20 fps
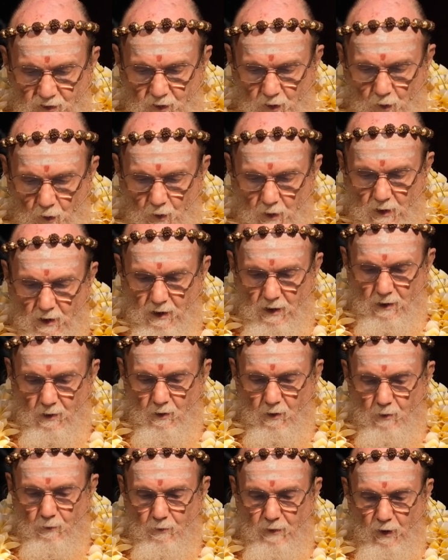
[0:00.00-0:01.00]
you
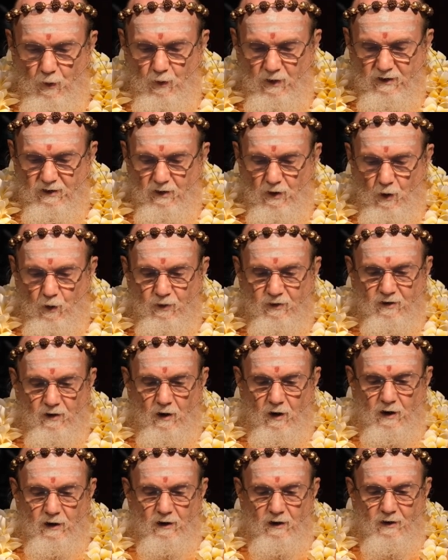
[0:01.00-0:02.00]
but with no
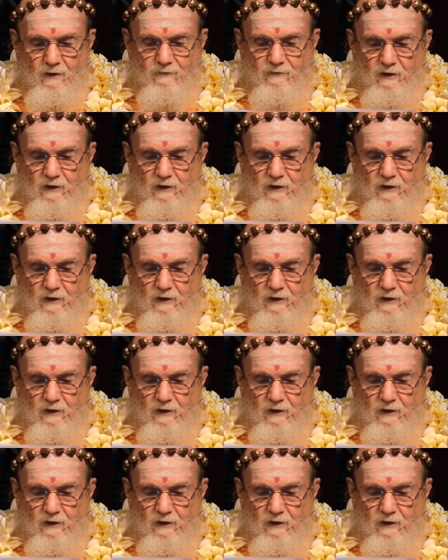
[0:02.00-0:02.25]
thought of